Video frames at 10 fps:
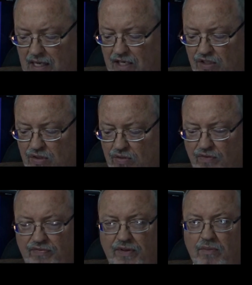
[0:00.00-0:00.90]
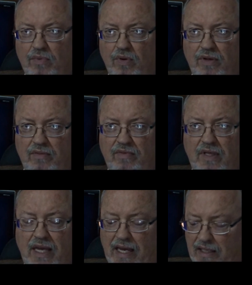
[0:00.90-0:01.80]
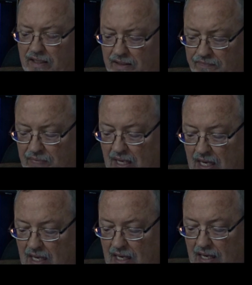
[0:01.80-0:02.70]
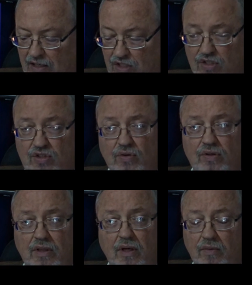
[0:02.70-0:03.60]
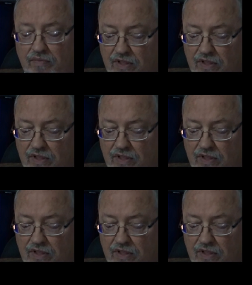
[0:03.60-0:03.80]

National Film Board of Canada. And just so you know,